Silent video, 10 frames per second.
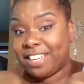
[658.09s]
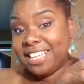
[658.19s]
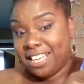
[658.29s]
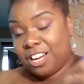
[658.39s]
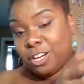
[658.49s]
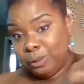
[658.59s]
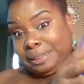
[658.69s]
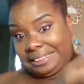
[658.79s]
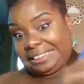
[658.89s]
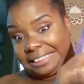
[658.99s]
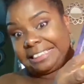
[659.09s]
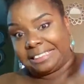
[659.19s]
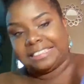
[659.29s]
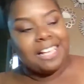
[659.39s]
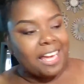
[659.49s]
video.
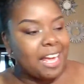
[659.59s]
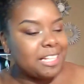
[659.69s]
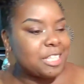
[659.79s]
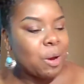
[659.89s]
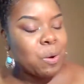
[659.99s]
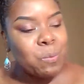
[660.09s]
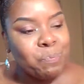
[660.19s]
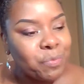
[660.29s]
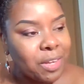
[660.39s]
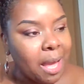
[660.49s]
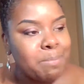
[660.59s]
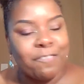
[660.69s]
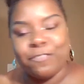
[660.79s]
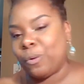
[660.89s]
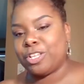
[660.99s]
And so before